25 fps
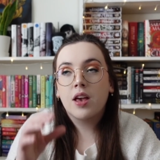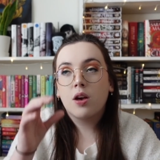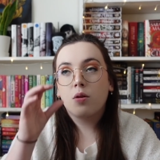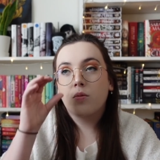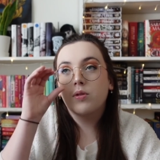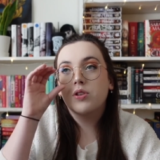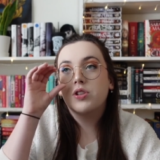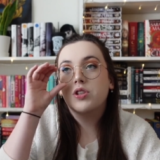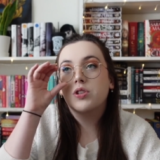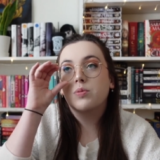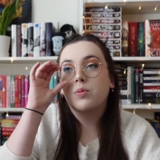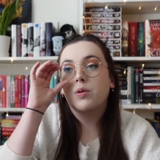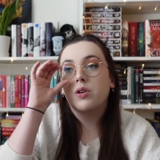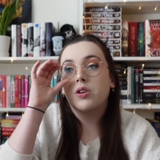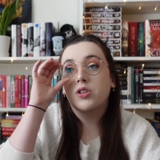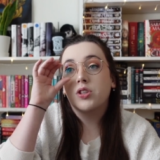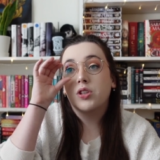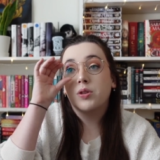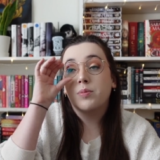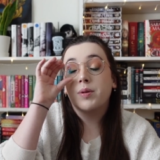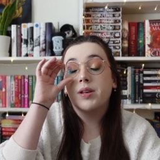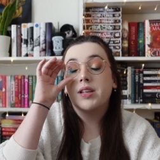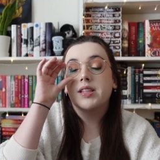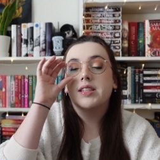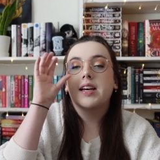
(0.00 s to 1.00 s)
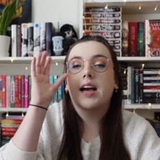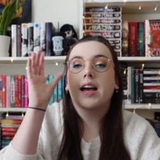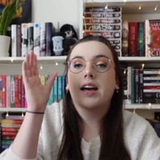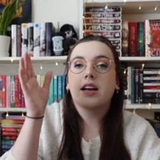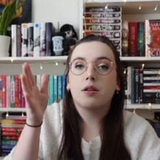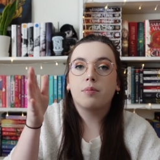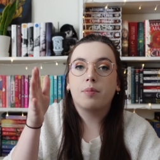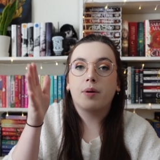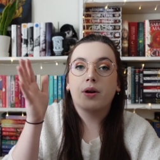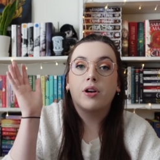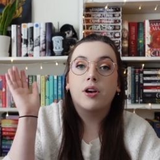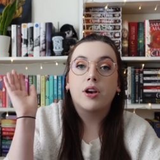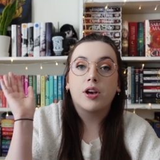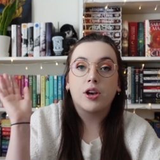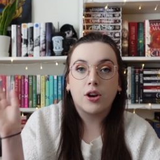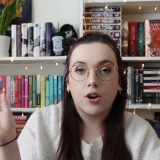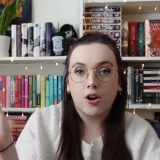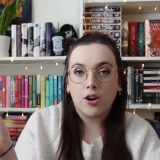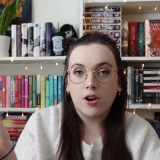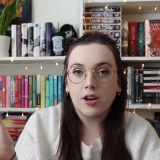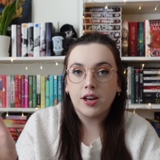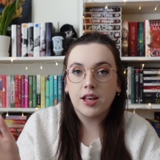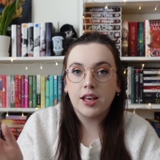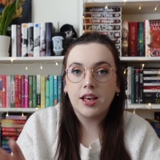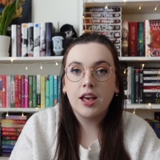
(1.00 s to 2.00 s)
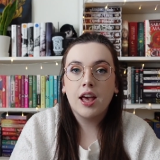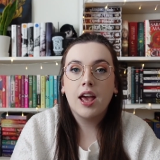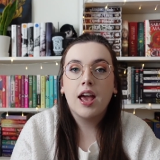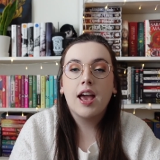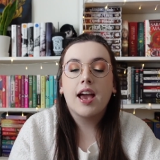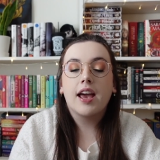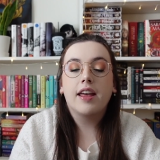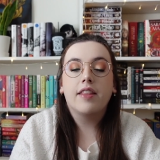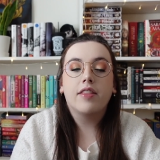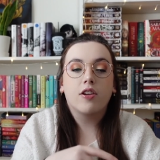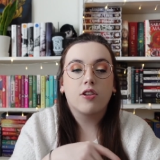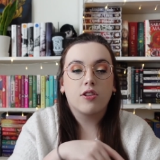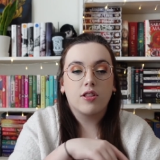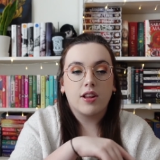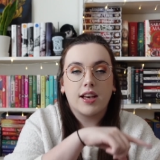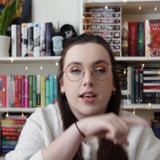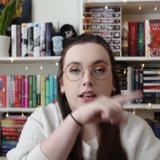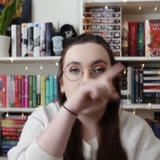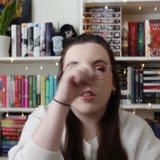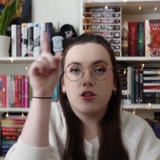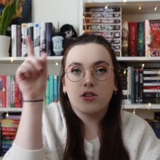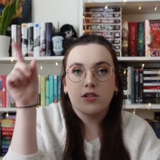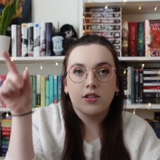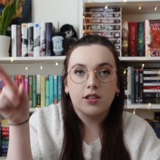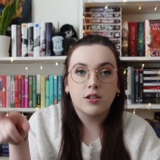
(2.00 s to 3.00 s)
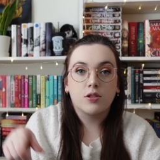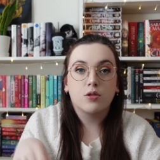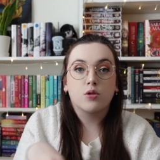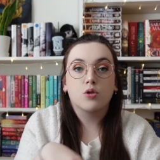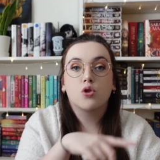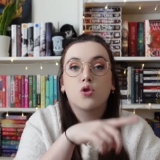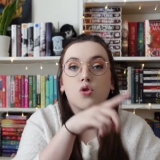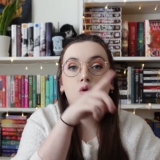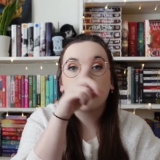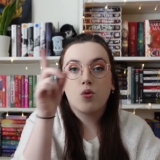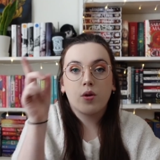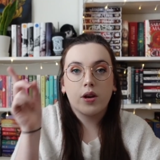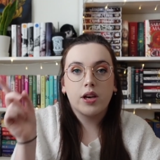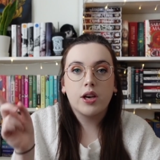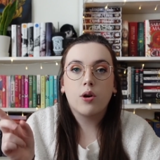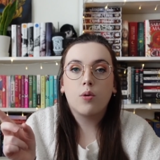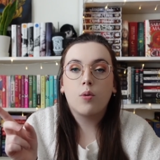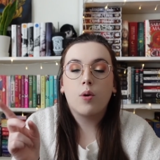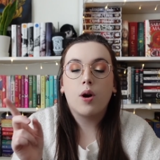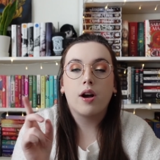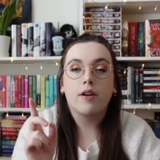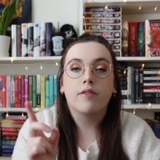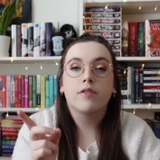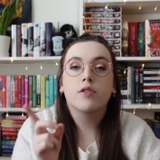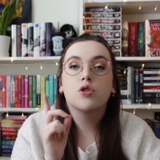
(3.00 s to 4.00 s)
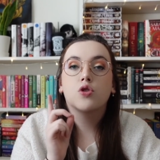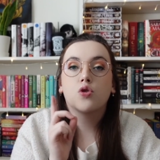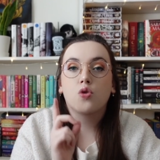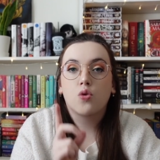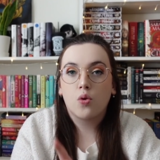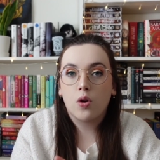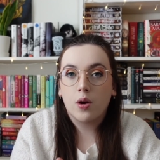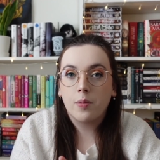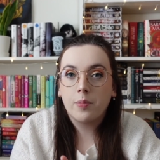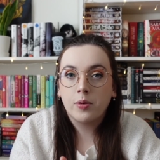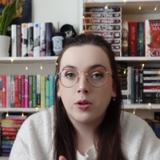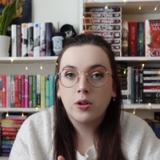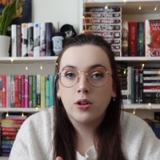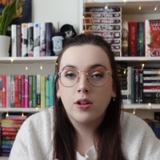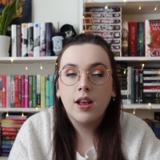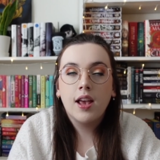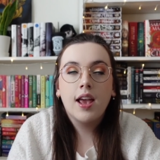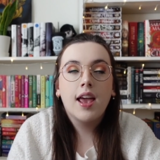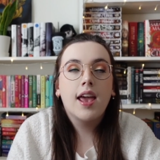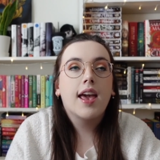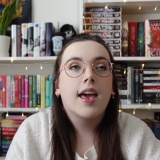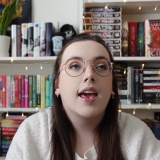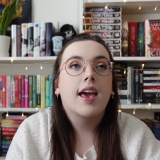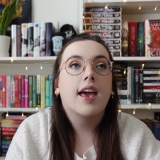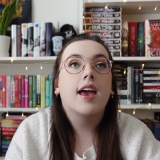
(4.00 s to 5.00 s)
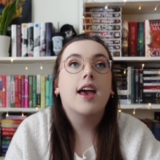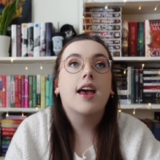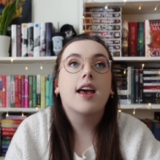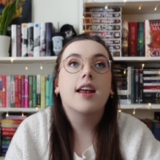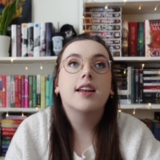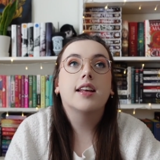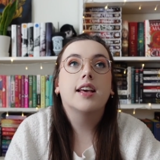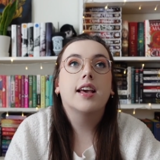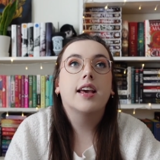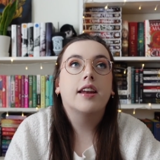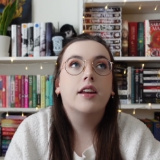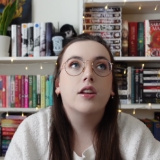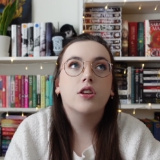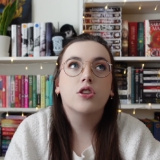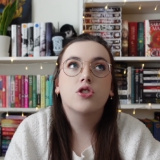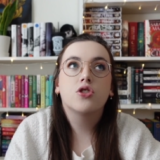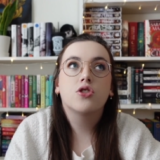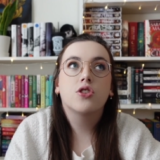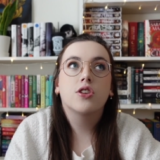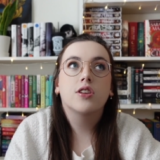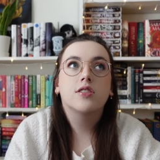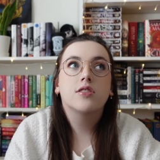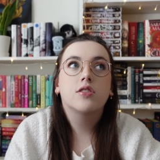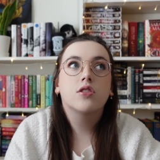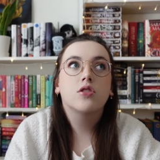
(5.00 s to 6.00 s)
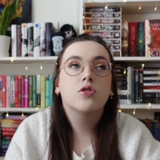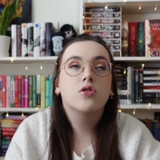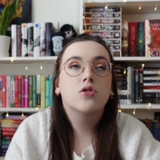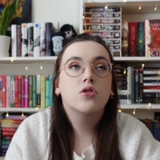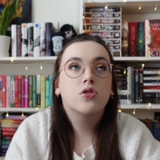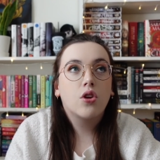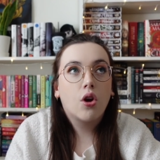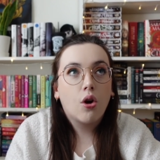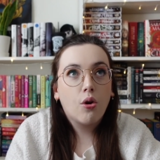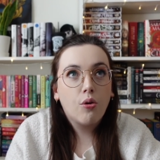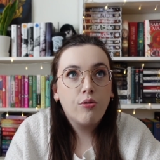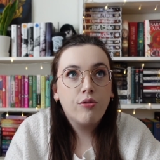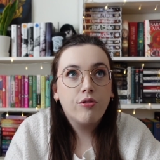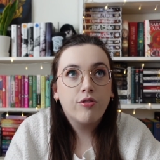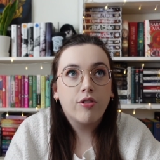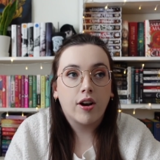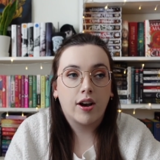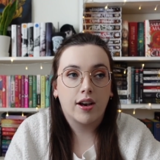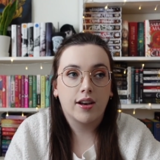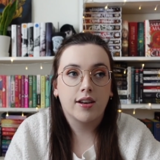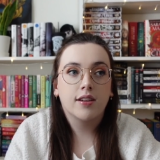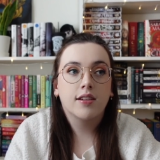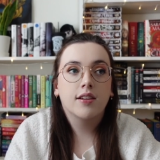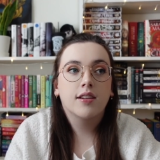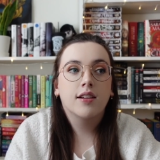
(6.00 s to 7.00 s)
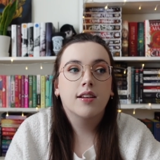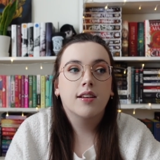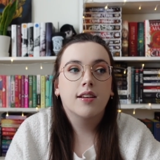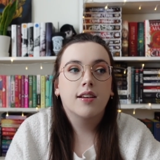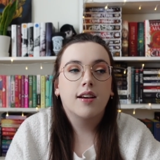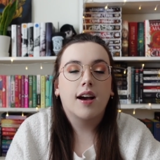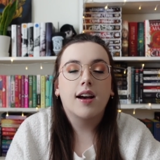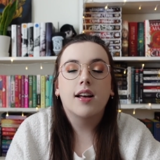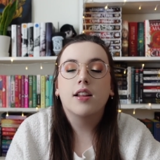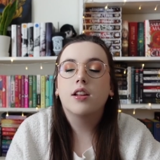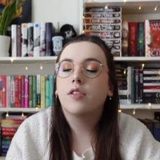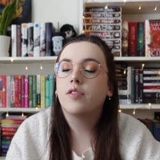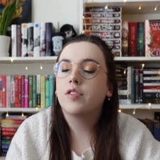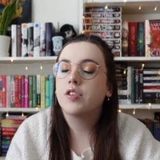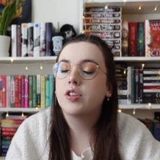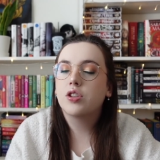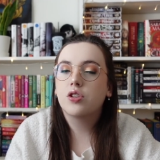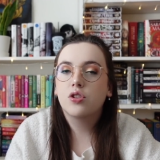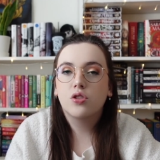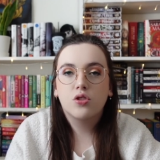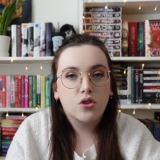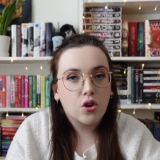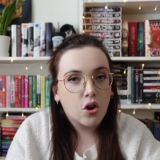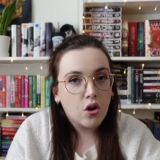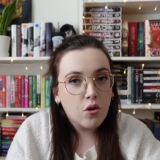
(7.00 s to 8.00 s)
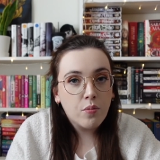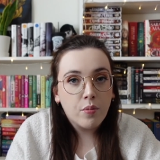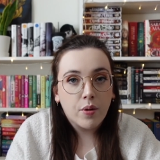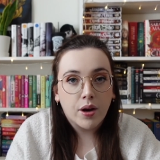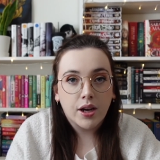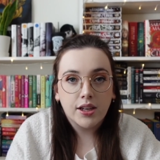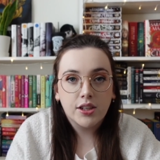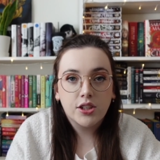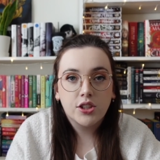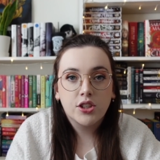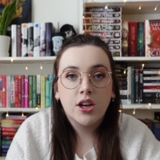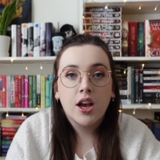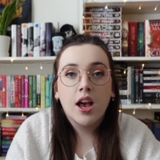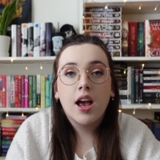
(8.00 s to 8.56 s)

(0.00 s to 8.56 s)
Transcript: which is where she meets Ida Belle and Gertie, and they're like this little trio of trouble, and it is just so fun. I love it so much.